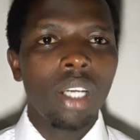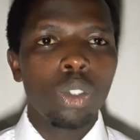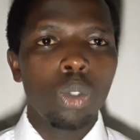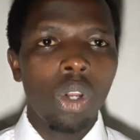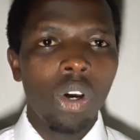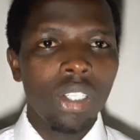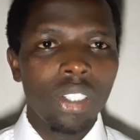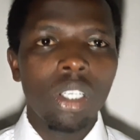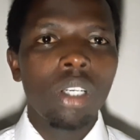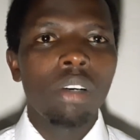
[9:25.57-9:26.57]
to
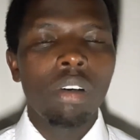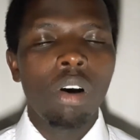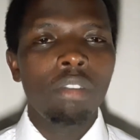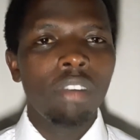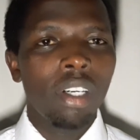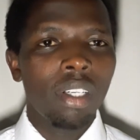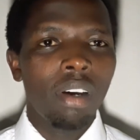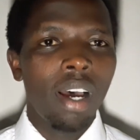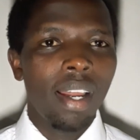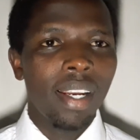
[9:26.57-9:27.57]
lodge over
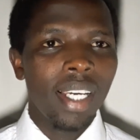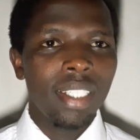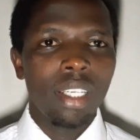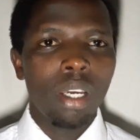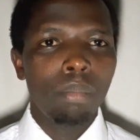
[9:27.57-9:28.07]
night,